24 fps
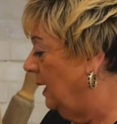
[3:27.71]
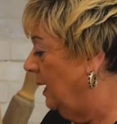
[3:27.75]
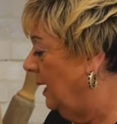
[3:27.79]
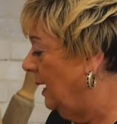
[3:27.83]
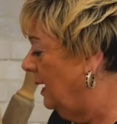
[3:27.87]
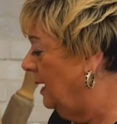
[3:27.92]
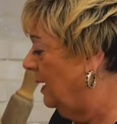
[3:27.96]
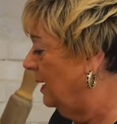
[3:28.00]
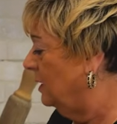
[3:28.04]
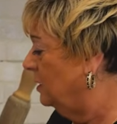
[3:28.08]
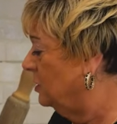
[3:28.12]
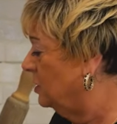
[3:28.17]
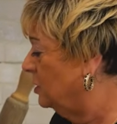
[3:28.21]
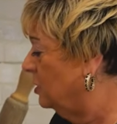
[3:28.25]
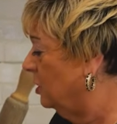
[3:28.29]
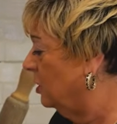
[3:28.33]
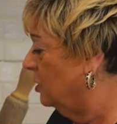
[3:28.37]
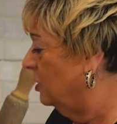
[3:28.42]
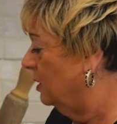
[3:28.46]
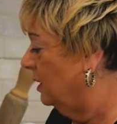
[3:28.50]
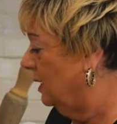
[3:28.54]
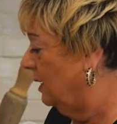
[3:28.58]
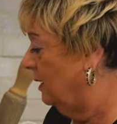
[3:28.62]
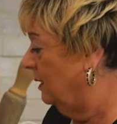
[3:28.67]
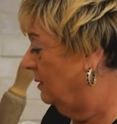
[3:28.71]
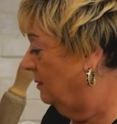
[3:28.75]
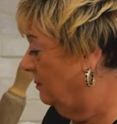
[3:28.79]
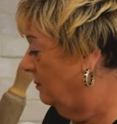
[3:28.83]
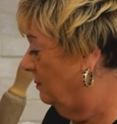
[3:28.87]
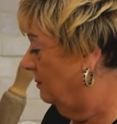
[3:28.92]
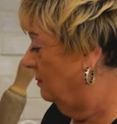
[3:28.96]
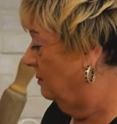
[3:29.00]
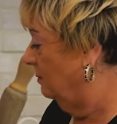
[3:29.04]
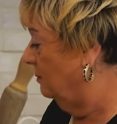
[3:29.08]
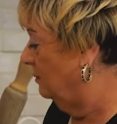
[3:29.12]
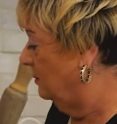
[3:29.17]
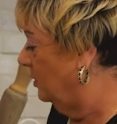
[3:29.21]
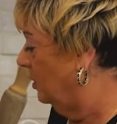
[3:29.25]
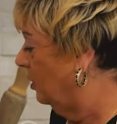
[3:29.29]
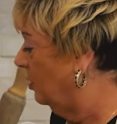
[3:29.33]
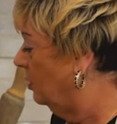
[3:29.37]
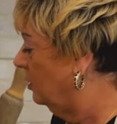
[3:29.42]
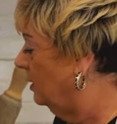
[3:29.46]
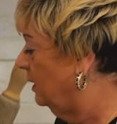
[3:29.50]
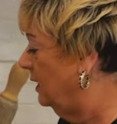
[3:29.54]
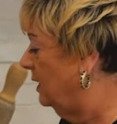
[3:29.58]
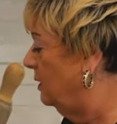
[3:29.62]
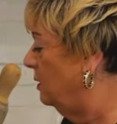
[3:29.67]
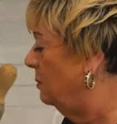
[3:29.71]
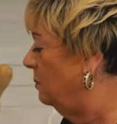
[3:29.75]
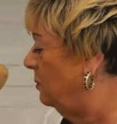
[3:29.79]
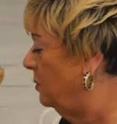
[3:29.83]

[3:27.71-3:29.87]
And I used to cook it early in the